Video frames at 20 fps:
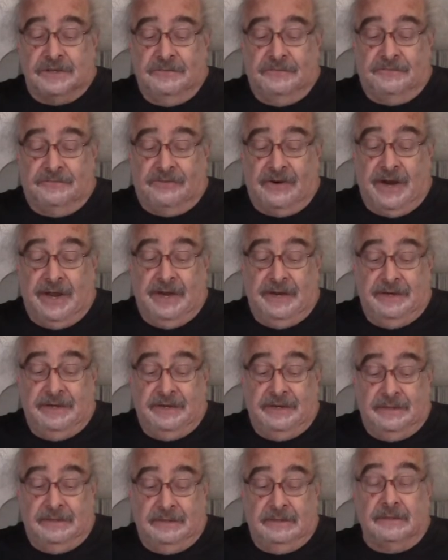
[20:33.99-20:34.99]
a
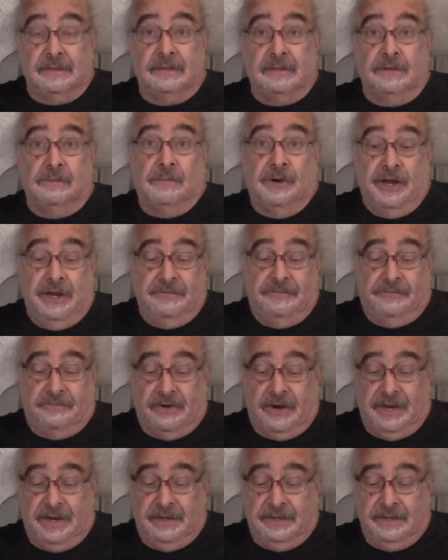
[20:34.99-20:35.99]
friend, you know, my
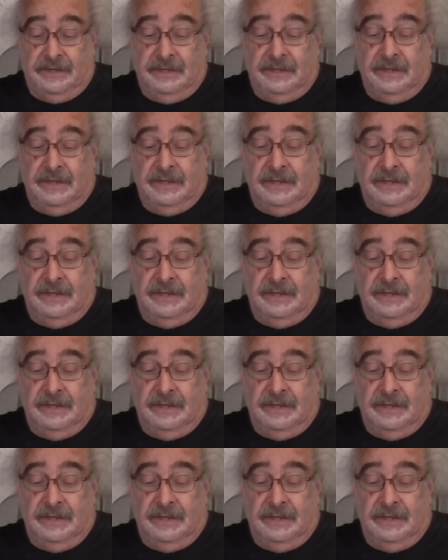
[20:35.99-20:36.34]
friend,